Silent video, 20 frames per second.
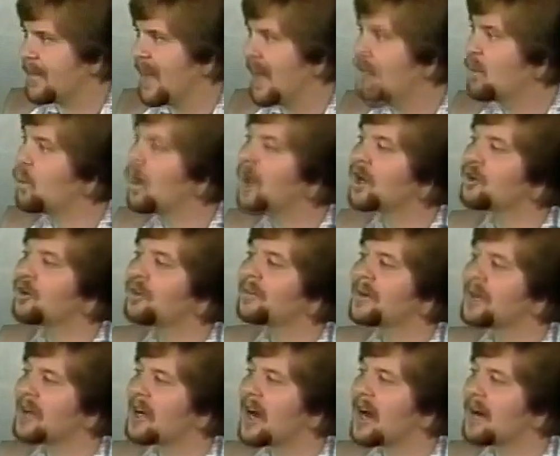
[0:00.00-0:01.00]
and what you'll
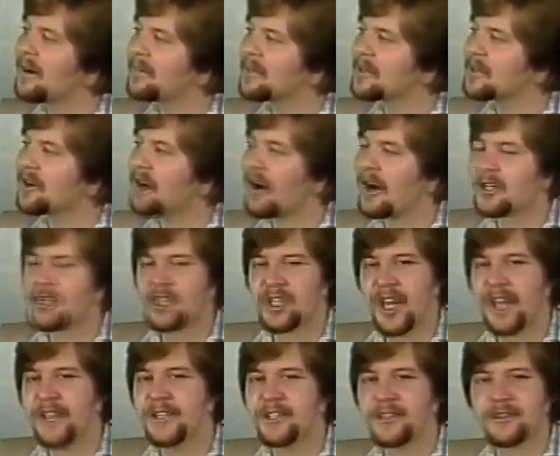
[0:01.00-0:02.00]
become as God
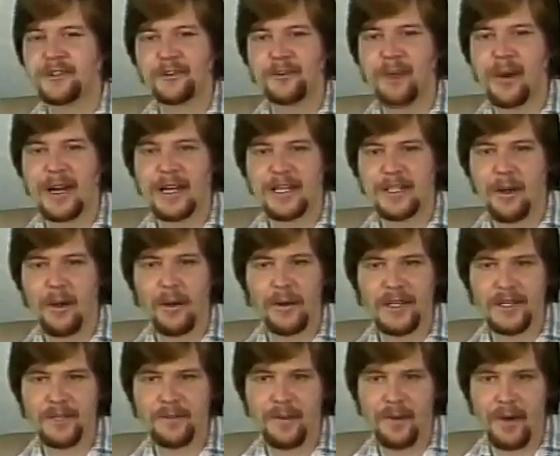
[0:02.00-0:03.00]
changes you by his
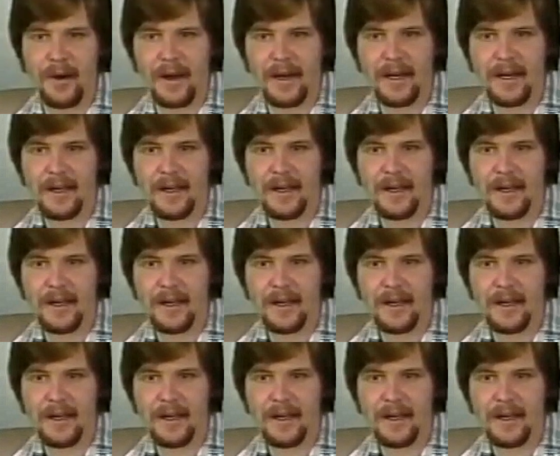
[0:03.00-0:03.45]
Holy Spirit